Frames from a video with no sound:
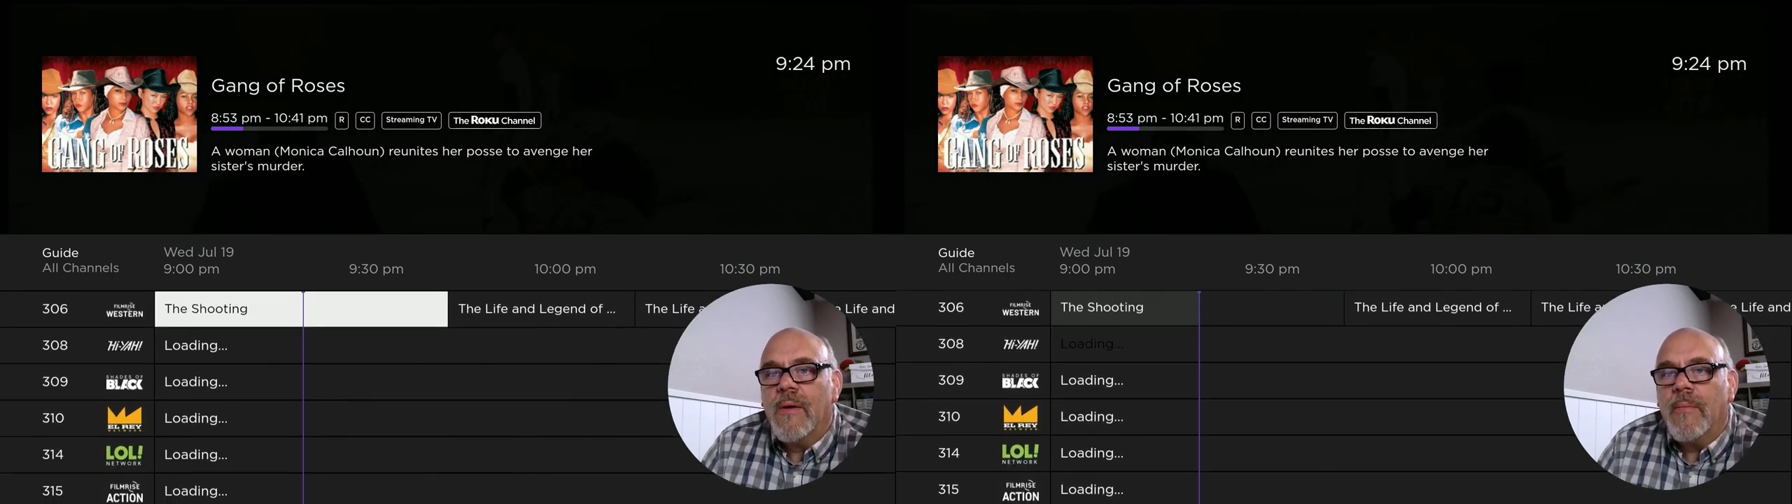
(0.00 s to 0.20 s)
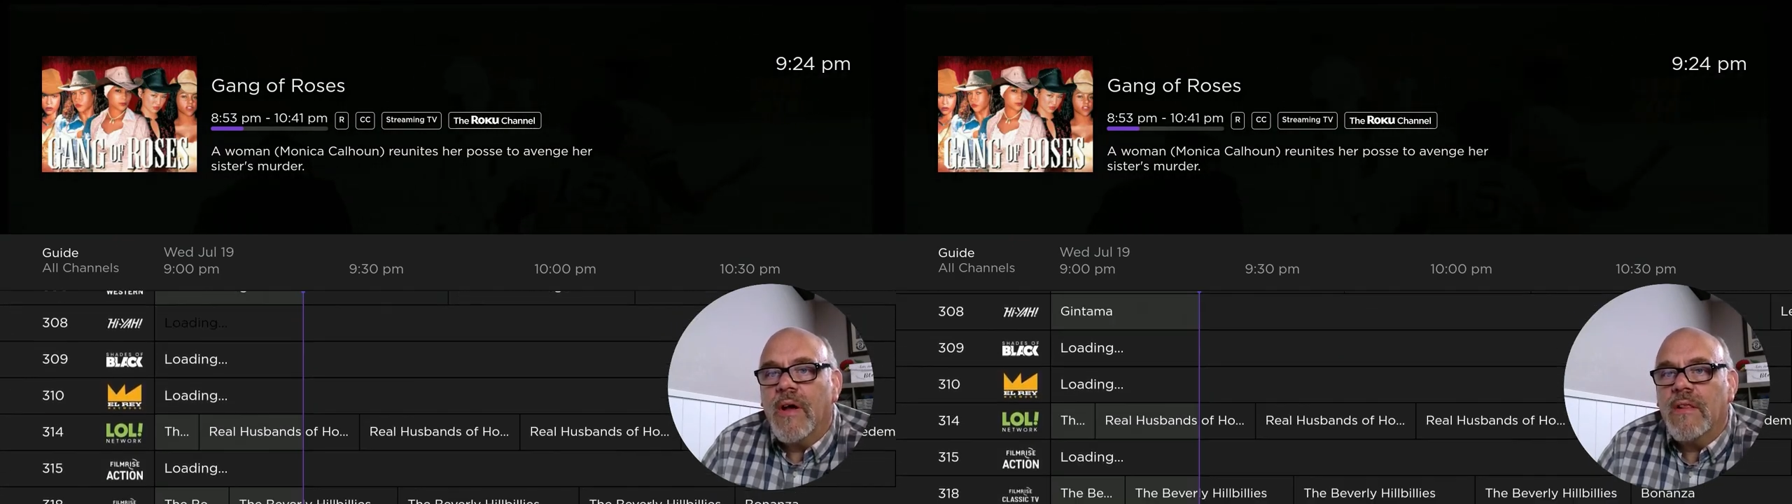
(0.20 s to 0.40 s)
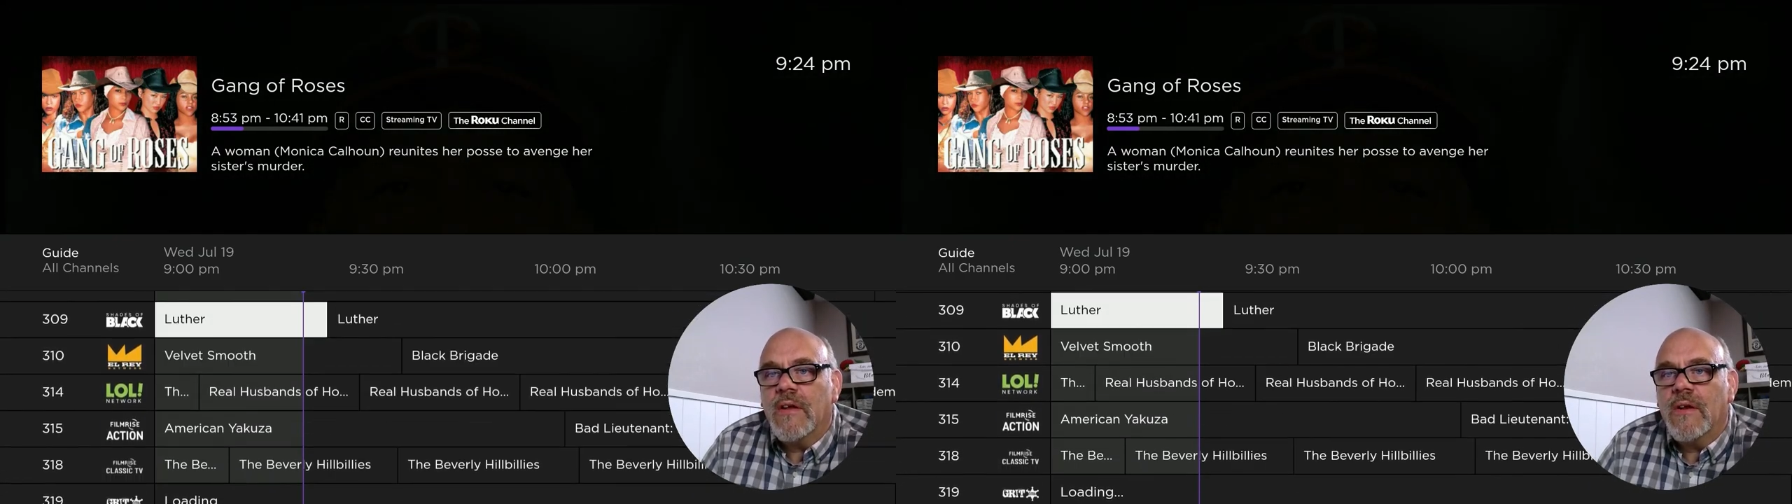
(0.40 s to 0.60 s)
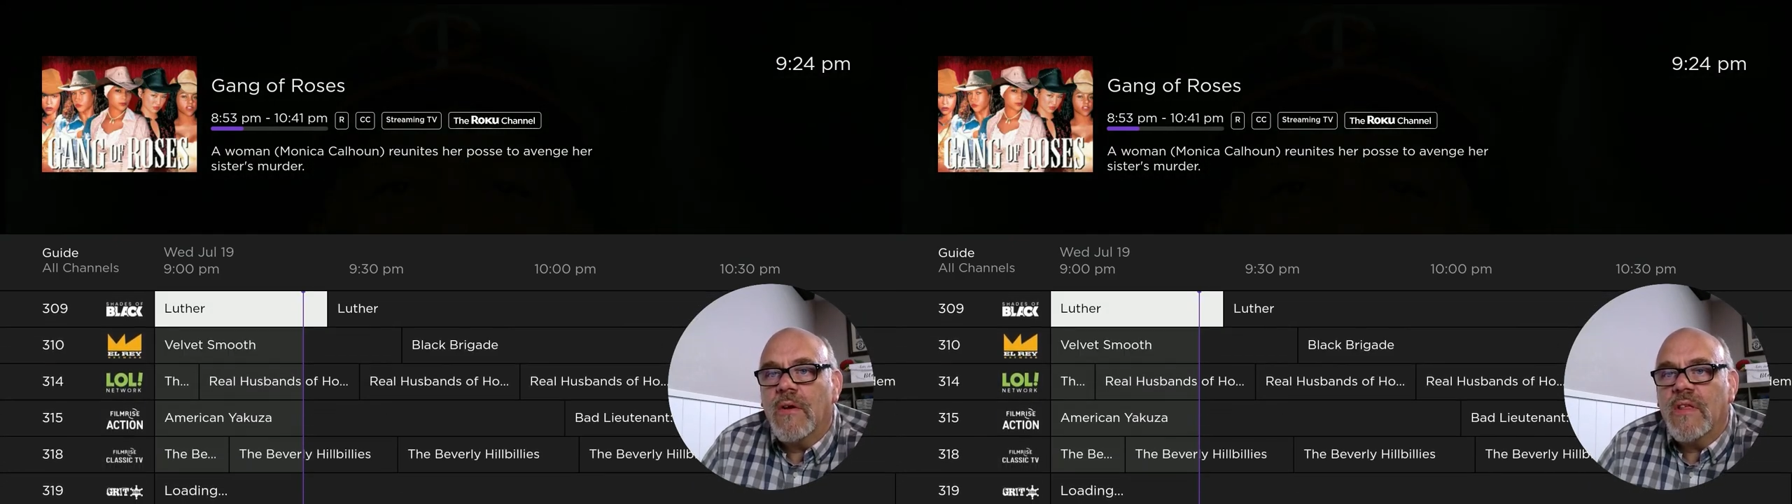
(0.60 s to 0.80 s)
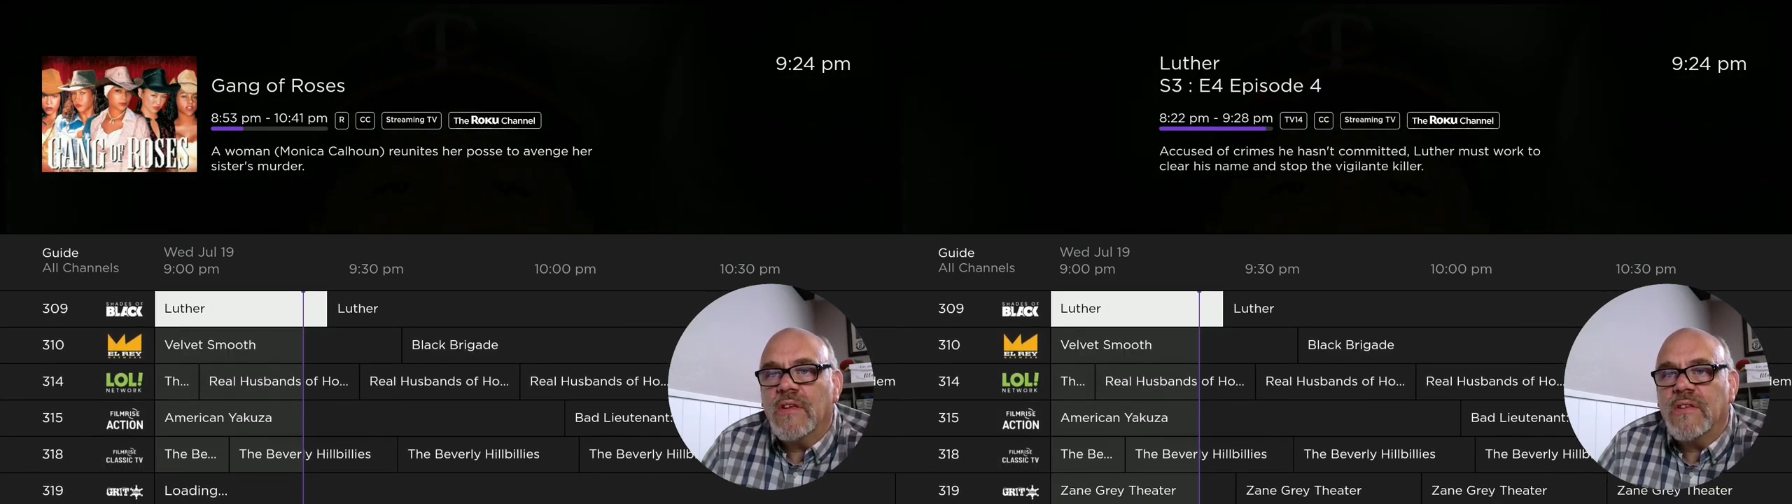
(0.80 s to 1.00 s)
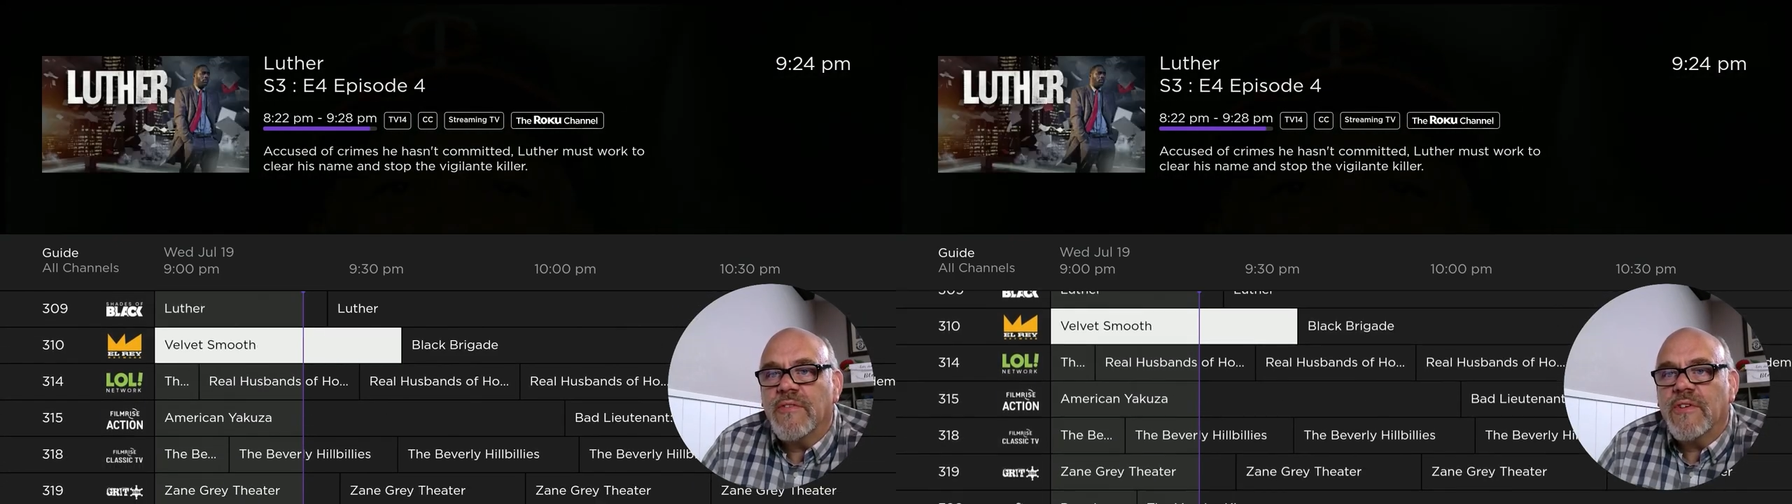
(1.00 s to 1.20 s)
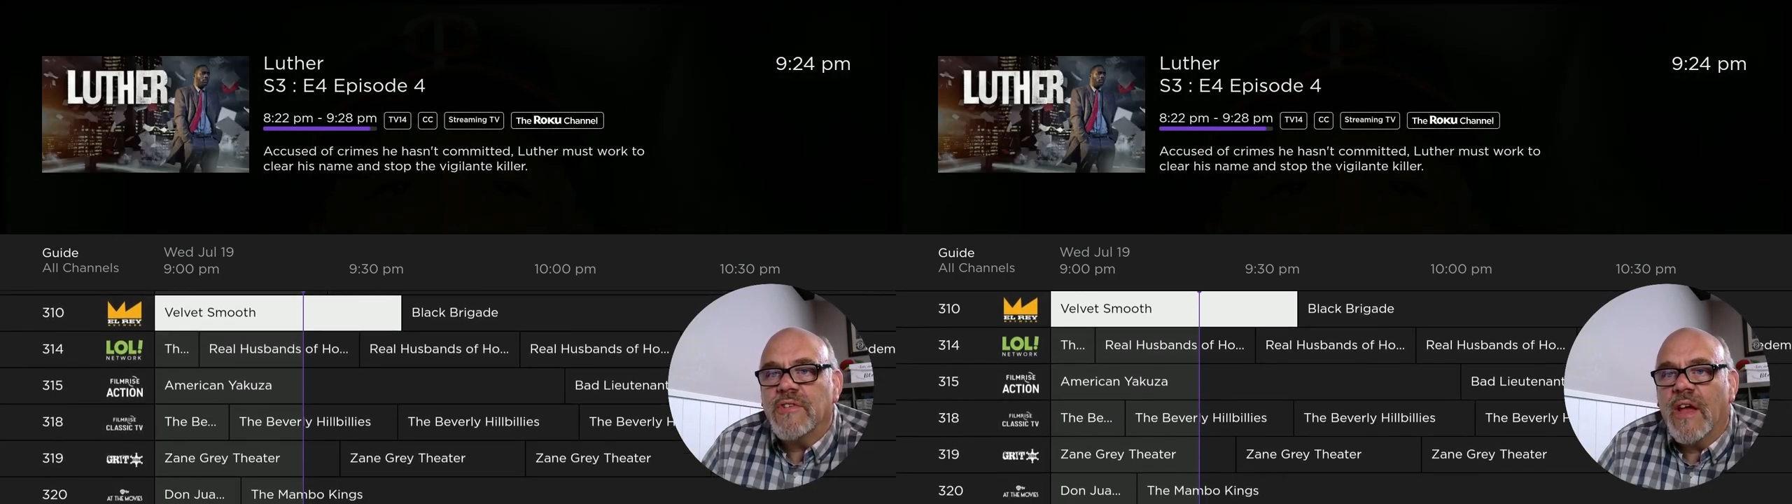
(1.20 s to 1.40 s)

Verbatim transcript: but look at all these different